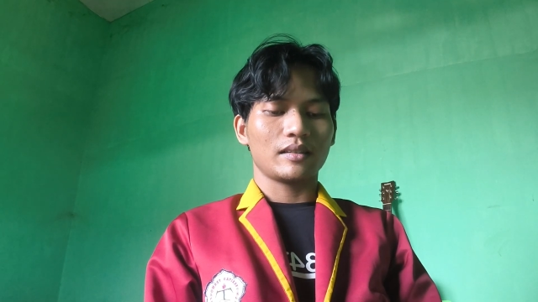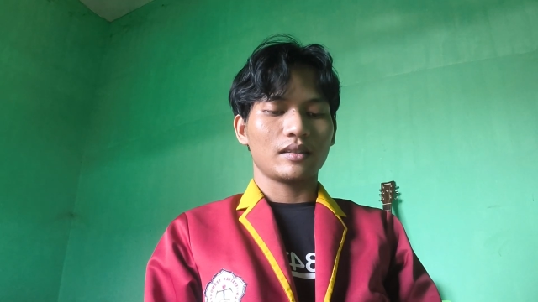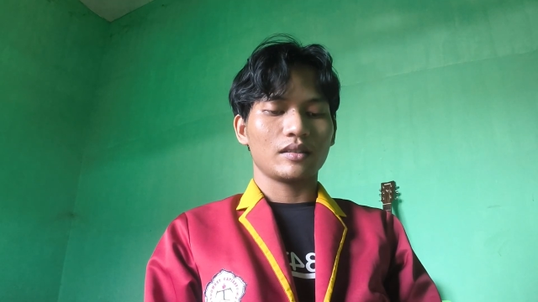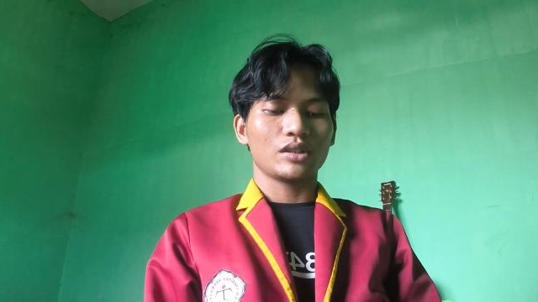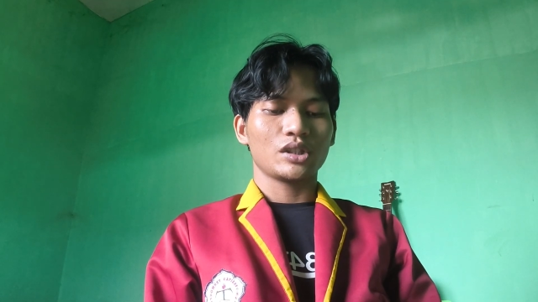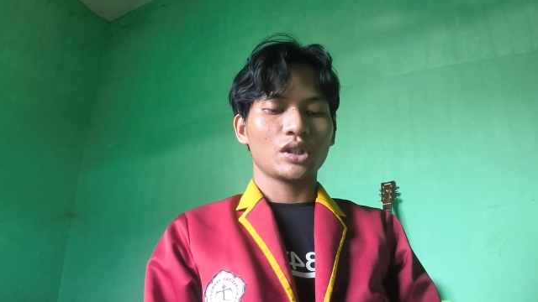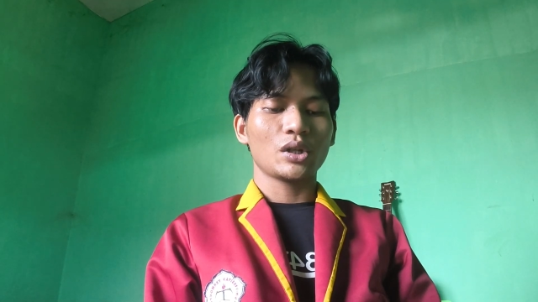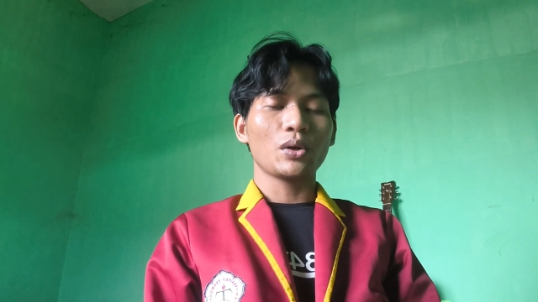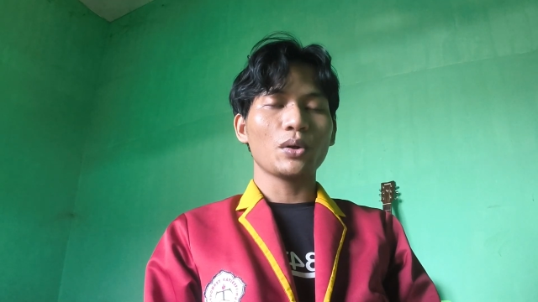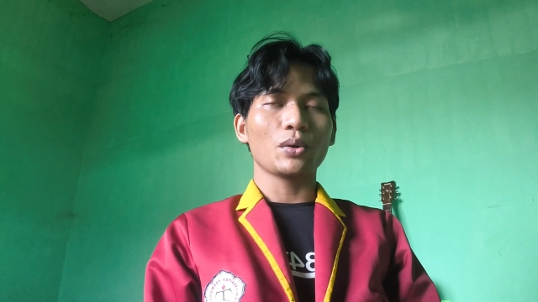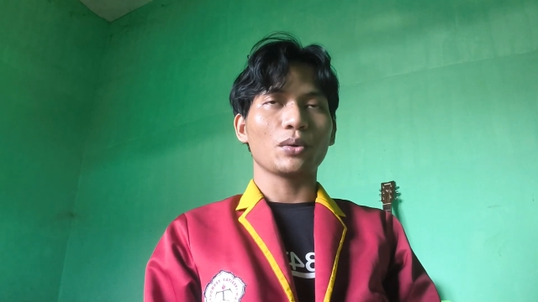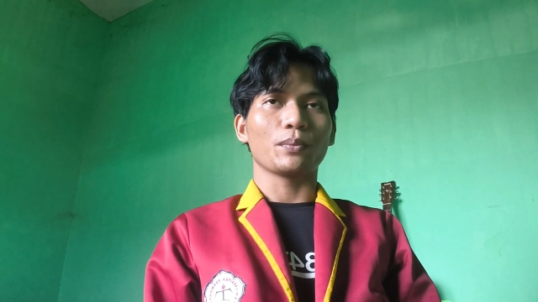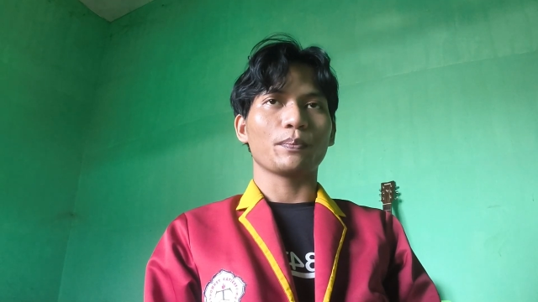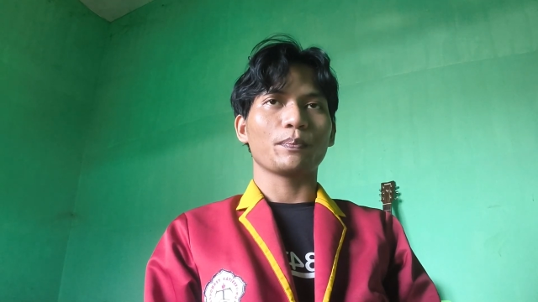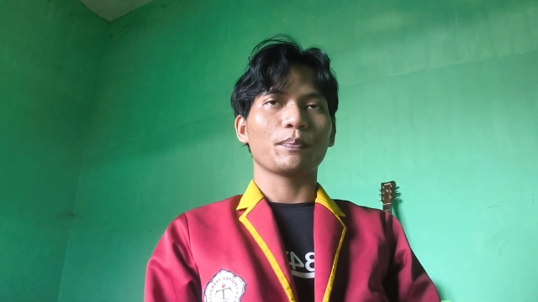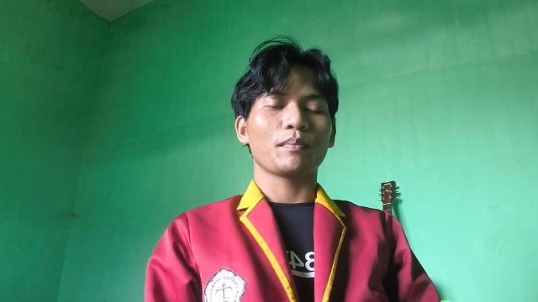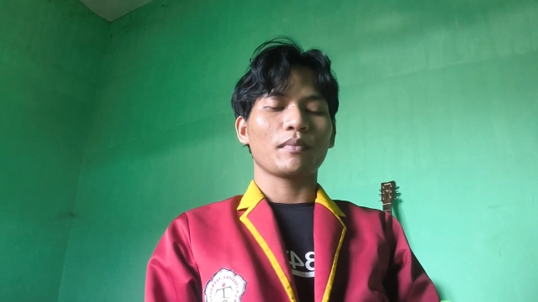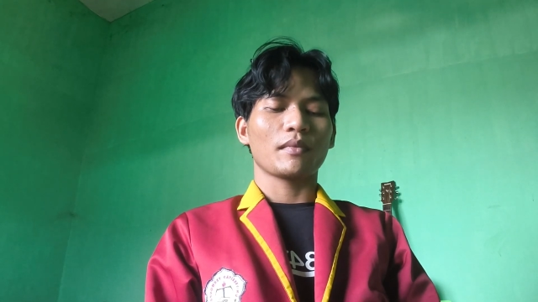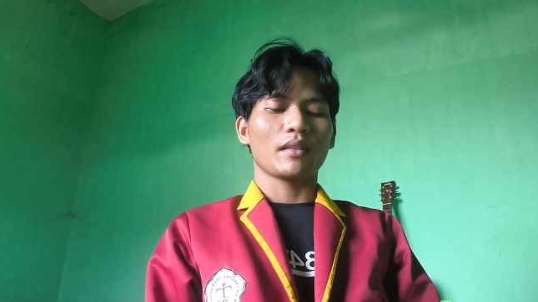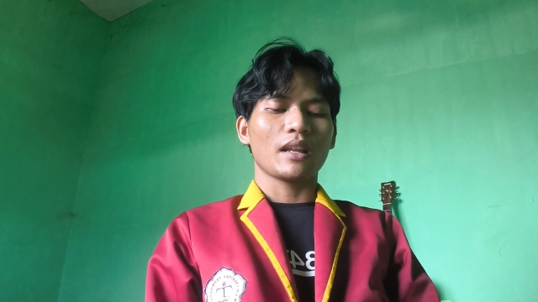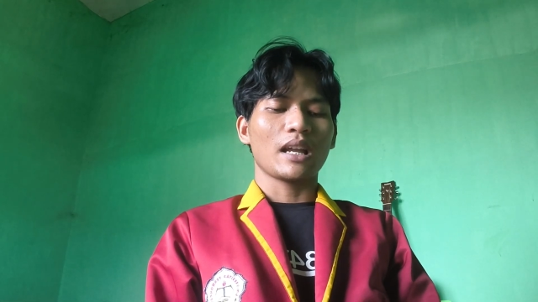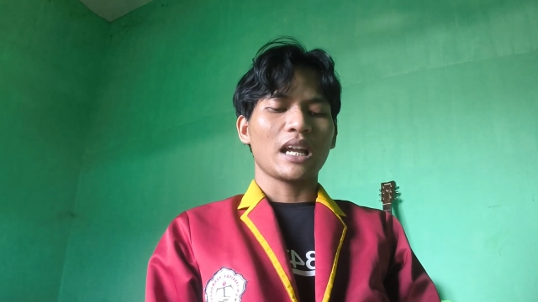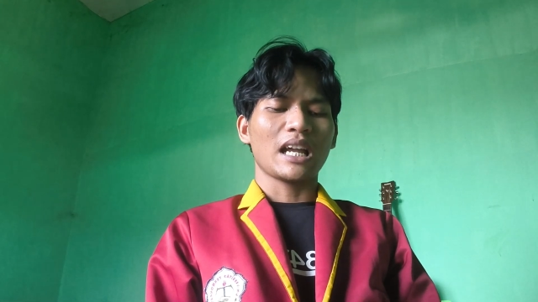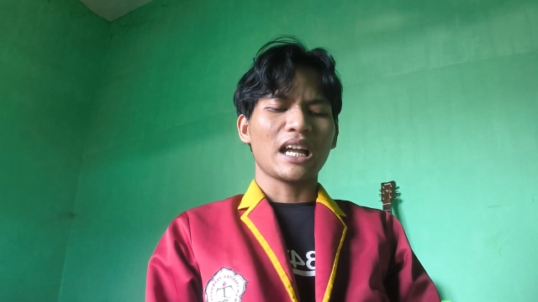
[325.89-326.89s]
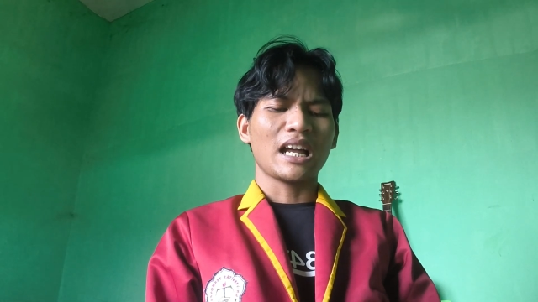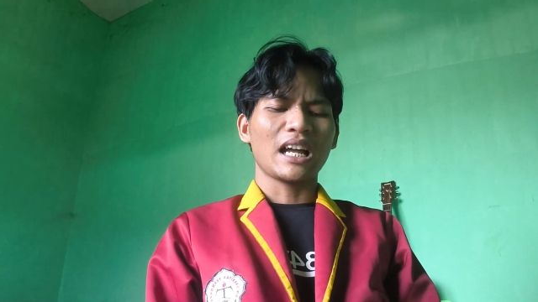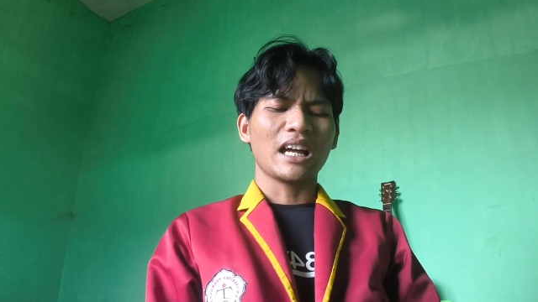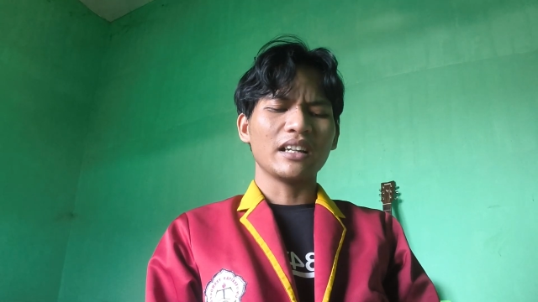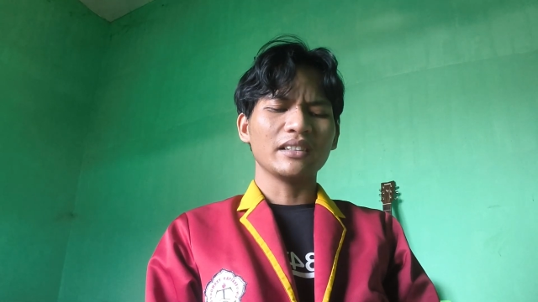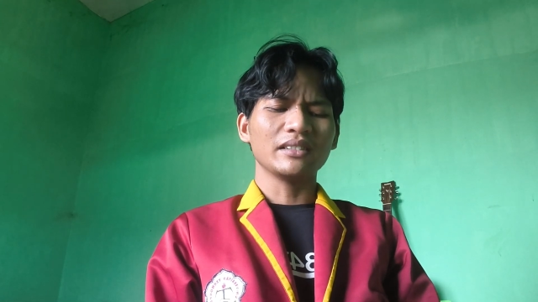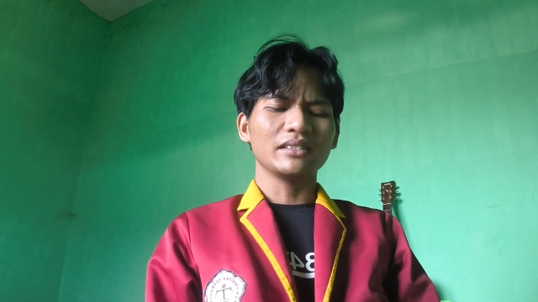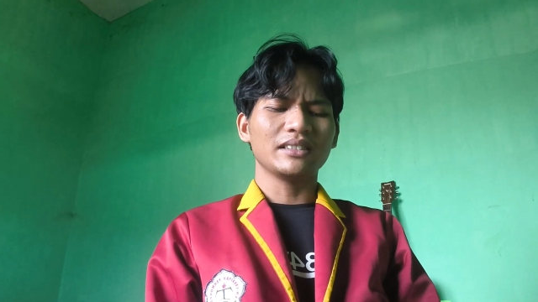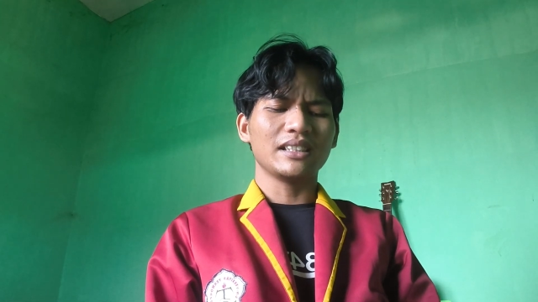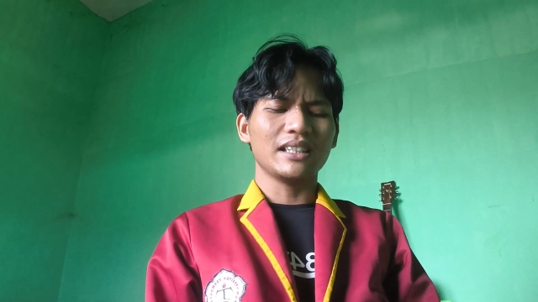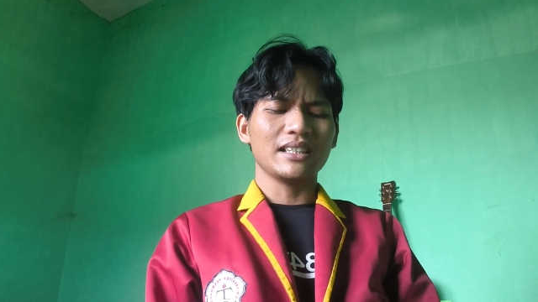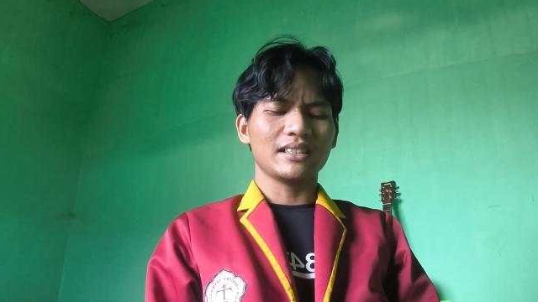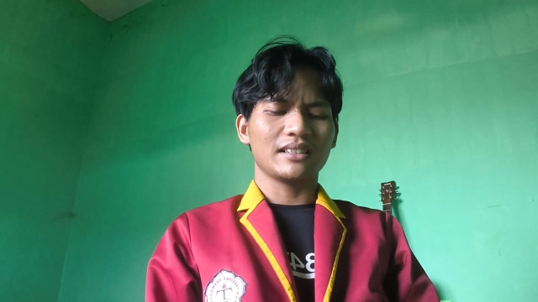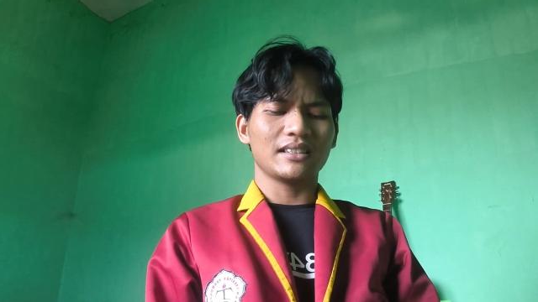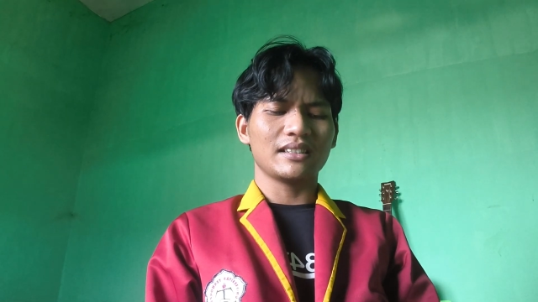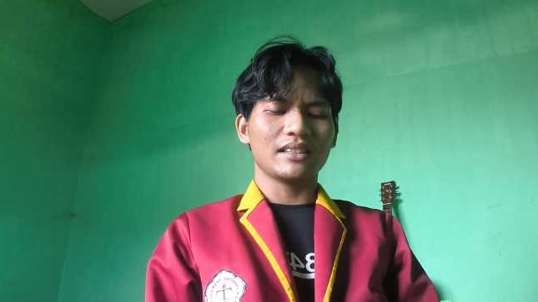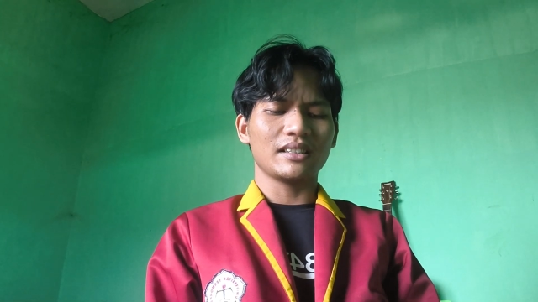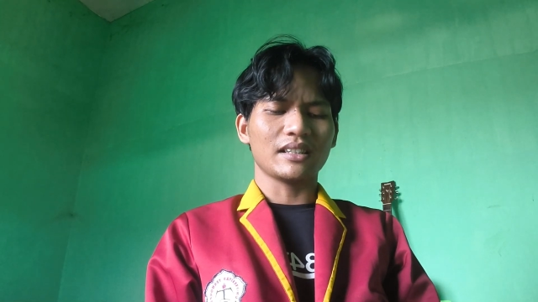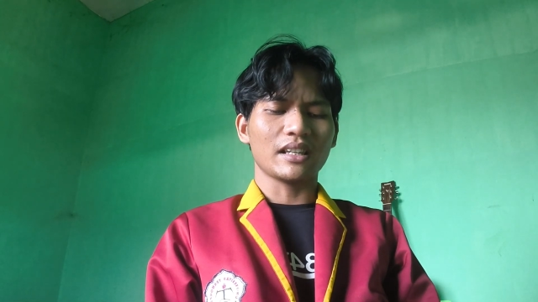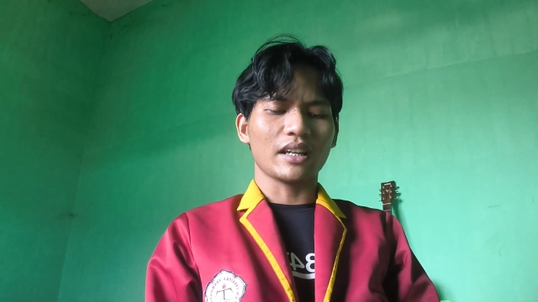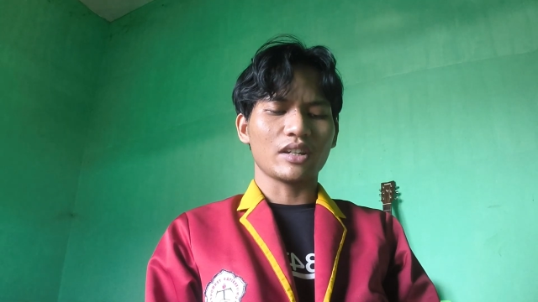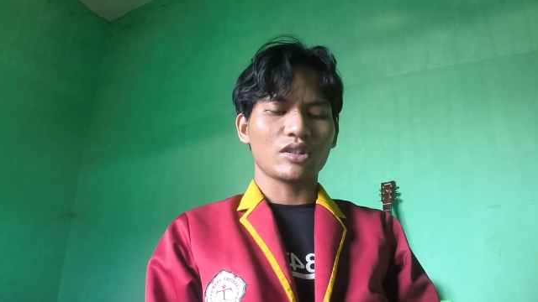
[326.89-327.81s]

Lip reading: So, how does this